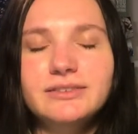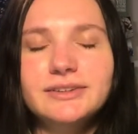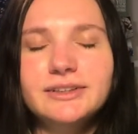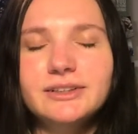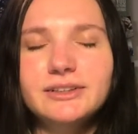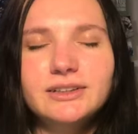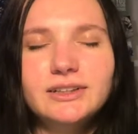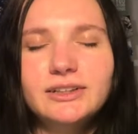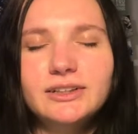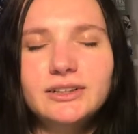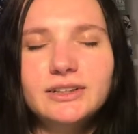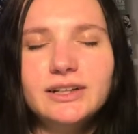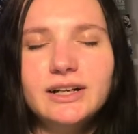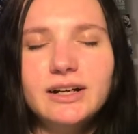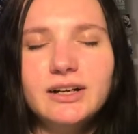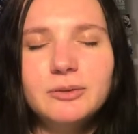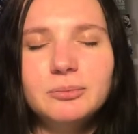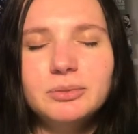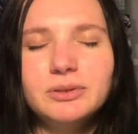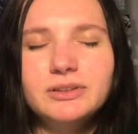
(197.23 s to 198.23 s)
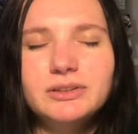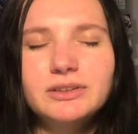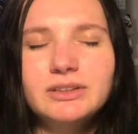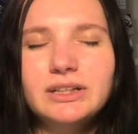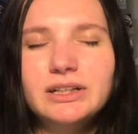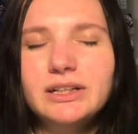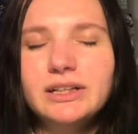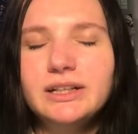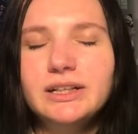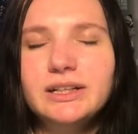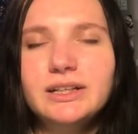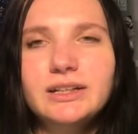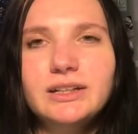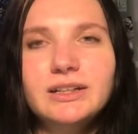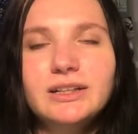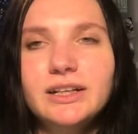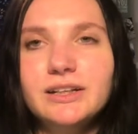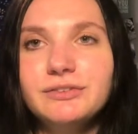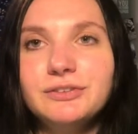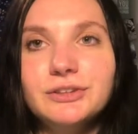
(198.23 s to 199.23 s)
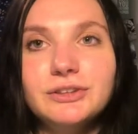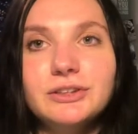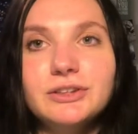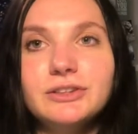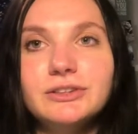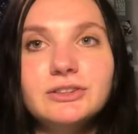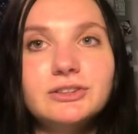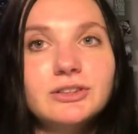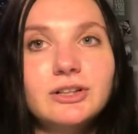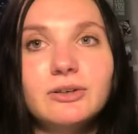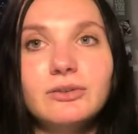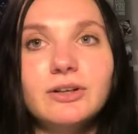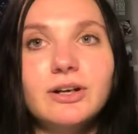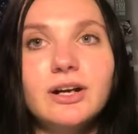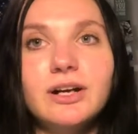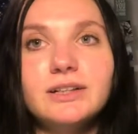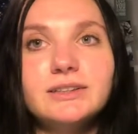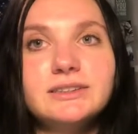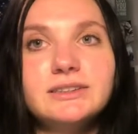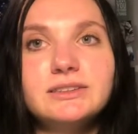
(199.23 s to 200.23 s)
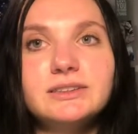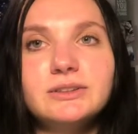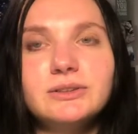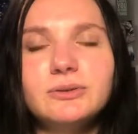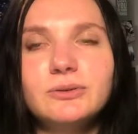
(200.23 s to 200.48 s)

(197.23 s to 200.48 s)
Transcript: They'll literally help if you're so lost.